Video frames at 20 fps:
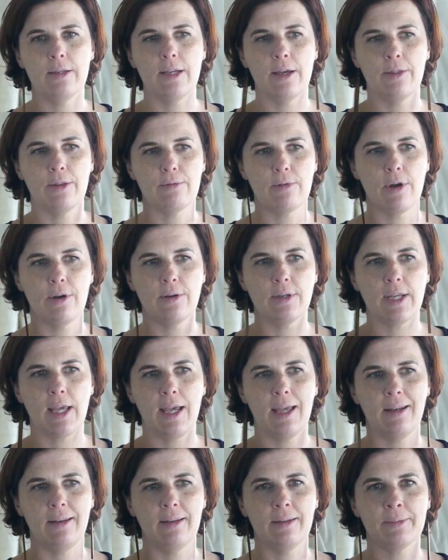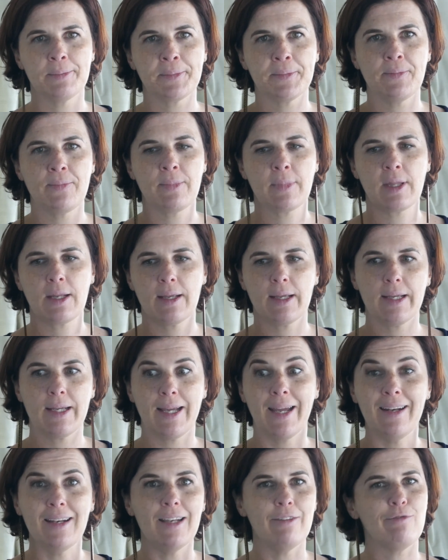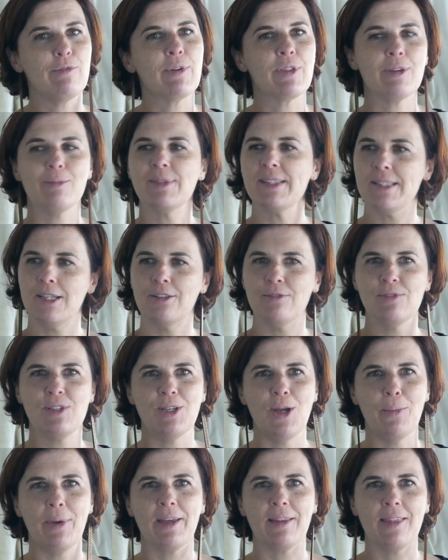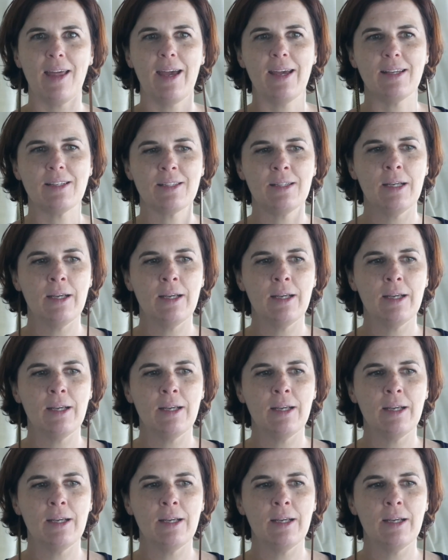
down the road can live with themselves knowing that.